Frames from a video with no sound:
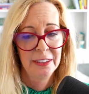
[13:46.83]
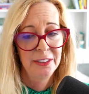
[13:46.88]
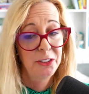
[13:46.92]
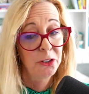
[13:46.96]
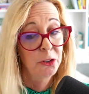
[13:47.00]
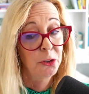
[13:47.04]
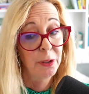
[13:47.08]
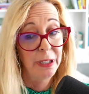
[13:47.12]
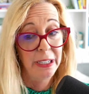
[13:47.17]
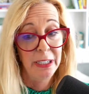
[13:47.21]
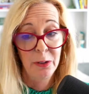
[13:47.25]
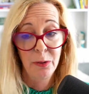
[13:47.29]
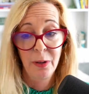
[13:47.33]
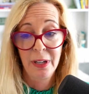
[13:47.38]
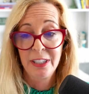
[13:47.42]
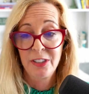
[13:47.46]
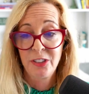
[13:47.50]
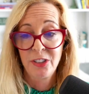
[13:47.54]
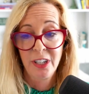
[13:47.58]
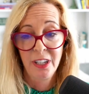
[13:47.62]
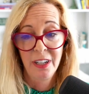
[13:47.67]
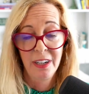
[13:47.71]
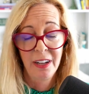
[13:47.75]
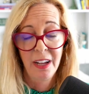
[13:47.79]
It's a great
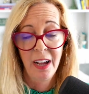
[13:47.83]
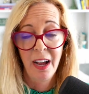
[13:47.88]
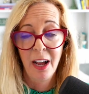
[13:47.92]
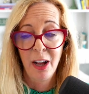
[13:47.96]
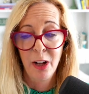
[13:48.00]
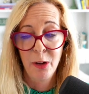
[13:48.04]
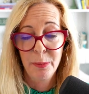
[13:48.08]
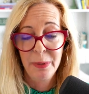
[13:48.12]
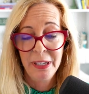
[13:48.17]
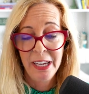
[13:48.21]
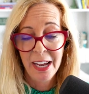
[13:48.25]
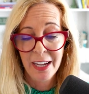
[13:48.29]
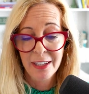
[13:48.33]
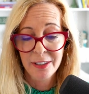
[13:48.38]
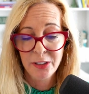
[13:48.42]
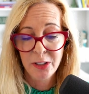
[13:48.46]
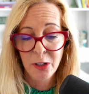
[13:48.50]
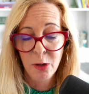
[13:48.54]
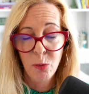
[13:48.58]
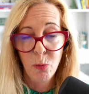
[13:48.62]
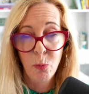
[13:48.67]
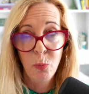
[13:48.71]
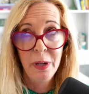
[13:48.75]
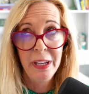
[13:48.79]
question. Yeah.
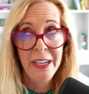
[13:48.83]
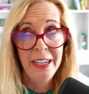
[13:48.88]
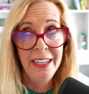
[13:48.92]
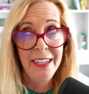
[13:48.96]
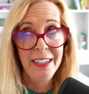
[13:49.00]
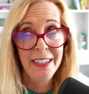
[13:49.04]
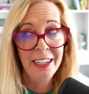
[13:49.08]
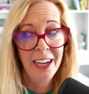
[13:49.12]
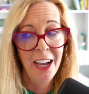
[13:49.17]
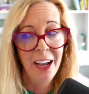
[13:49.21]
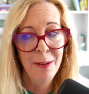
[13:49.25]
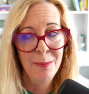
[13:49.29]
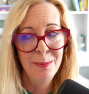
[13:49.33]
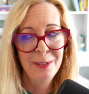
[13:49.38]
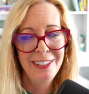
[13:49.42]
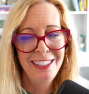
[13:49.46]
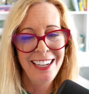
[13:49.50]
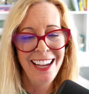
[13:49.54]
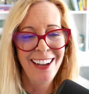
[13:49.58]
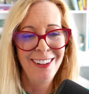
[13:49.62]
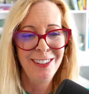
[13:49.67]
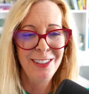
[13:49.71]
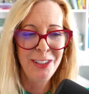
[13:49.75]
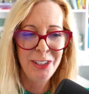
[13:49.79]
So when it comes
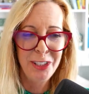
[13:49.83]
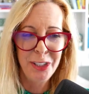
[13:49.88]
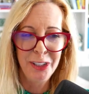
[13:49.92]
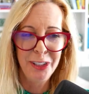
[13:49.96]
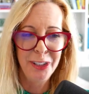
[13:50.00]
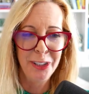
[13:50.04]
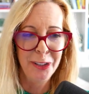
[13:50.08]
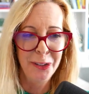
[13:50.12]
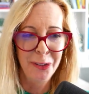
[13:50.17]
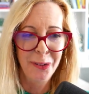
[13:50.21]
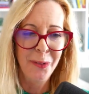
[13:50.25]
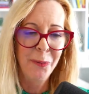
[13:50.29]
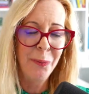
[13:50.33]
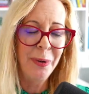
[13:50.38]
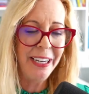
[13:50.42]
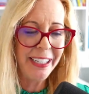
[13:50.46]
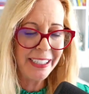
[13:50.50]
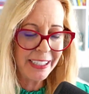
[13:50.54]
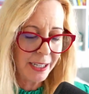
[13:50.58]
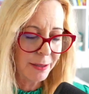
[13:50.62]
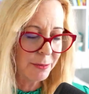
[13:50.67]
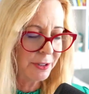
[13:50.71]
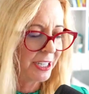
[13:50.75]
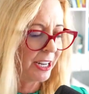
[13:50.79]
down to
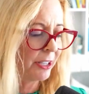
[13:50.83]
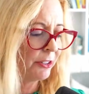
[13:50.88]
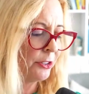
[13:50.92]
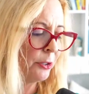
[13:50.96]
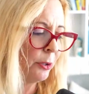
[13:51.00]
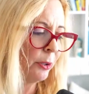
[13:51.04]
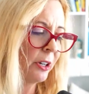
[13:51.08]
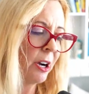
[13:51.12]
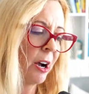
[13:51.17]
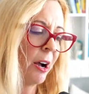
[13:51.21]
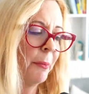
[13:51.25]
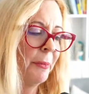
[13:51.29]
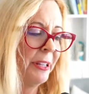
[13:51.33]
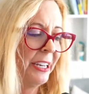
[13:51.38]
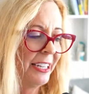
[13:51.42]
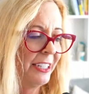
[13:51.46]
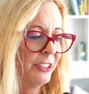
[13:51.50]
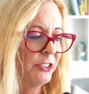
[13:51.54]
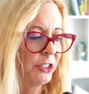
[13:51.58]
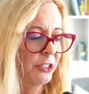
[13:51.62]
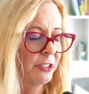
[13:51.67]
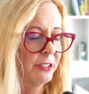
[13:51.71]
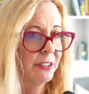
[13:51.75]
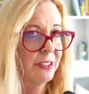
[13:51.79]

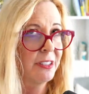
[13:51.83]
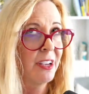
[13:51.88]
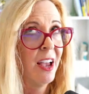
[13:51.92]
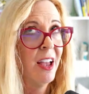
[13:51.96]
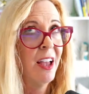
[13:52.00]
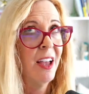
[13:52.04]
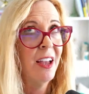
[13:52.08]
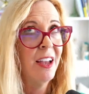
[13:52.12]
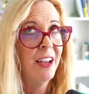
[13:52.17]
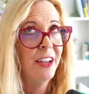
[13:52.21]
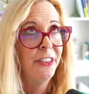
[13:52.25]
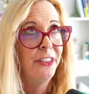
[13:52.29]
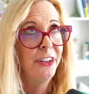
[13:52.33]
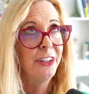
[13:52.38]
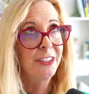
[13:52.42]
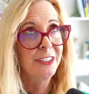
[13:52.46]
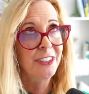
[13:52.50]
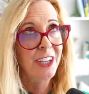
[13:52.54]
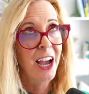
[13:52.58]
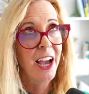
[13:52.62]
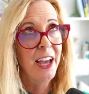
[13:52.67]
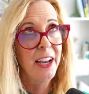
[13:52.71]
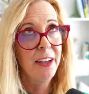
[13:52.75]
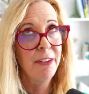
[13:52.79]
accommodations, there's
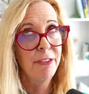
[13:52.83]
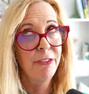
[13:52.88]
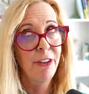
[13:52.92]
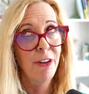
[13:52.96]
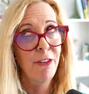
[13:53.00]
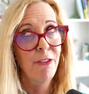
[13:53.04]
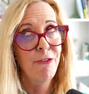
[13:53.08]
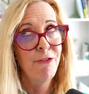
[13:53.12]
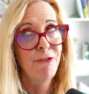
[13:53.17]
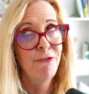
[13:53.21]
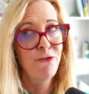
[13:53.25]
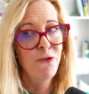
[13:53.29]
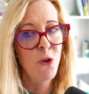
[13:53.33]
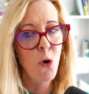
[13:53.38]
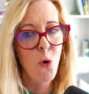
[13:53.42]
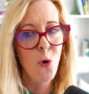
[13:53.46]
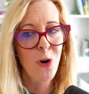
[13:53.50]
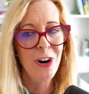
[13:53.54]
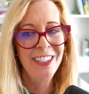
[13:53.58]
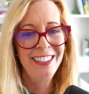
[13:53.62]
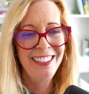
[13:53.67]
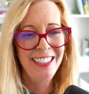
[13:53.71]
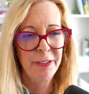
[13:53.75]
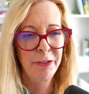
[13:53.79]
kind of
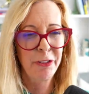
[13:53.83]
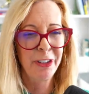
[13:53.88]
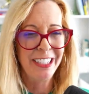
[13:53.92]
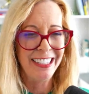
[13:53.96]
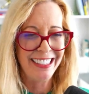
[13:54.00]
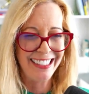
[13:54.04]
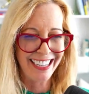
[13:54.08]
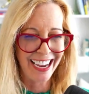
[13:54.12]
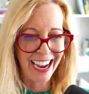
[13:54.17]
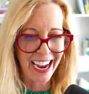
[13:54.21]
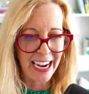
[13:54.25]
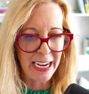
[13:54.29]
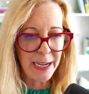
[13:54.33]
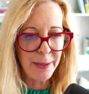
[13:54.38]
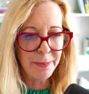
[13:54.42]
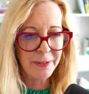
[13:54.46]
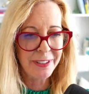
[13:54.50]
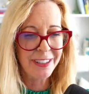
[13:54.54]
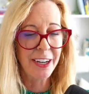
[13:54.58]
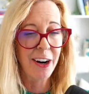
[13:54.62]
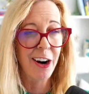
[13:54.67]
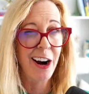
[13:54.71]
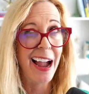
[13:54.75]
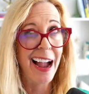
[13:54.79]
4 different
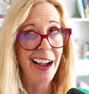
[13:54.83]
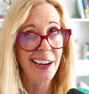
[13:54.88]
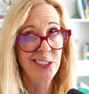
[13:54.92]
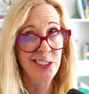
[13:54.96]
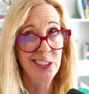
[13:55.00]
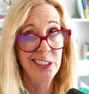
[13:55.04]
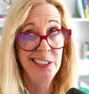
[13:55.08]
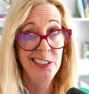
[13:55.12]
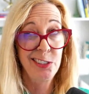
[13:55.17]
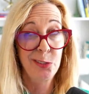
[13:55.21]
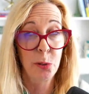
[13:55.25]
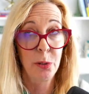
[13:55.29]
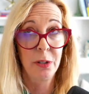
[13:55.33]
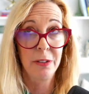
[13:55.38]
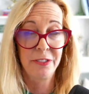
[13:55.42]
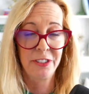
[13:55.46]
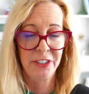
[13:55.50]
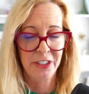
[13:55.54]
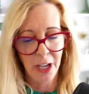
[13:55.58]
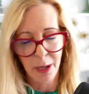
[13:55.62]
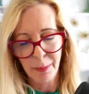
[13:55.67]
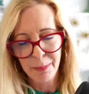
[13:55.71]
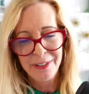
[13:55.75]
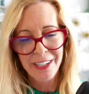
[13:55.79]
types. They're actually sort of
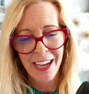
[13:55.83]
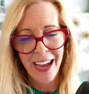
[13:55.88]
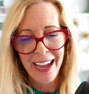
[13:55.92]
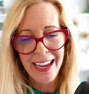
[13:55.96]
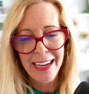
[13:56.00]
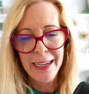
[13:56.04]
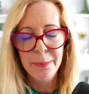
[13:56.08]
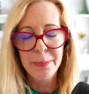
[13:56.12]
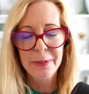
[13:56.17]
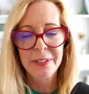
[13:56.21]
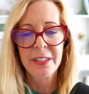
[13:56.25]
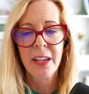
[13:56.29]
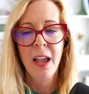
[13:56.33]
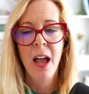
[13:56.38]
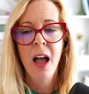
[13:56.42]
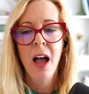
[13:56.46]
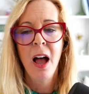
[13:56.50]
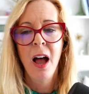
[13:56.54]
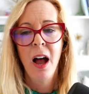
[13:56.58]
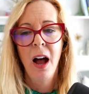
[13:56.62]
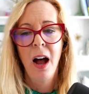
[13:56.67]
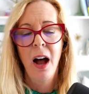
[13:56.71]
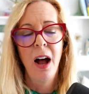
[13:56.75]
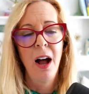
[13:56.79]
subtypes.
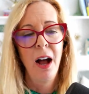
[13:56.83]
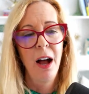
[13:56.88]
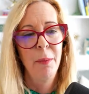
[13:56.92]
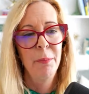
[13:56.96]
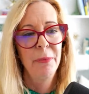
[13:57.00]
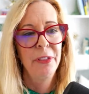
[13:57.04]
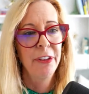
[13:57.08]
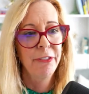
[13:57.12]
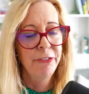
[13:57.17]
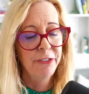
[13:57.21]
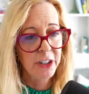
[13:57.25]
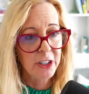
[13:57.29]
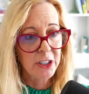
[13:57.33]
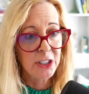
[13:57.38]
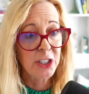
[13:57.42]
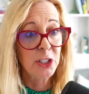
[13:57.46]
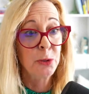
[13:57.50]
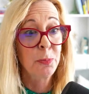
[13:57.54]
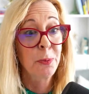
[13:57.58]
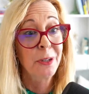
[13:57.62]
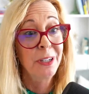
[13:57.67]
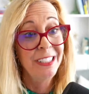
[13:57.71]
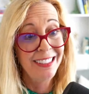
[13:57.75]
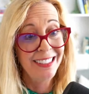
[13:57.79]
The first
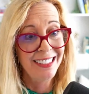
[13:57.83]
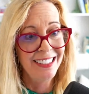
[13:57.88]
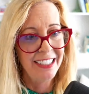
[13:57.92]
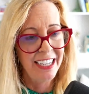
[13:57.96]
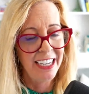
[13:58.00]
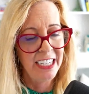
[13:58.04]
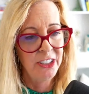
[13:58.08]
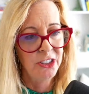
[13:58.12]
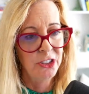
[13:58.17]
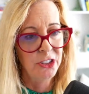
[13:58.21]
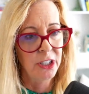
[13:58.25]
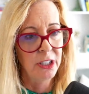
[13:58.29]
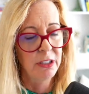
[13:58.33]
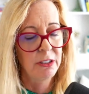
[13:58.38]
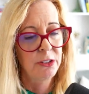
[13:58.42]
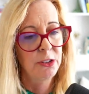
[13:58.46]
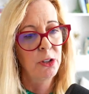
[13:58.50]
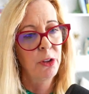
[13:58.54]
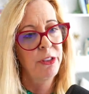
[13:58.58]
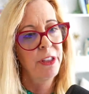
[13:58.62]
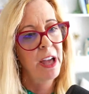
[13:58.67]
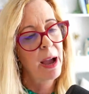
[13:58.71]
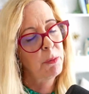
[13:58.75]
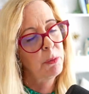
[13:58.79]
is presentation.
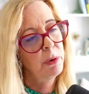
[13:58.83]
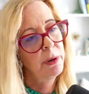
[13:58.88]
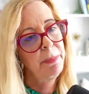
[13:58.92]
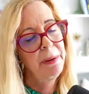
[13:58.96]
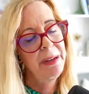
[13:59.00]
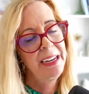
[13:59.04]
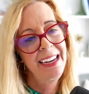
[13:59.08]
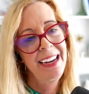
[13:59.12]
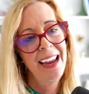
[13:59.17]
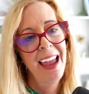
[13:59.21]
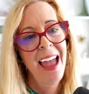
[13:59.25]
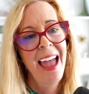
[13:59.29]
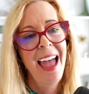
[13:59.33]
So that would be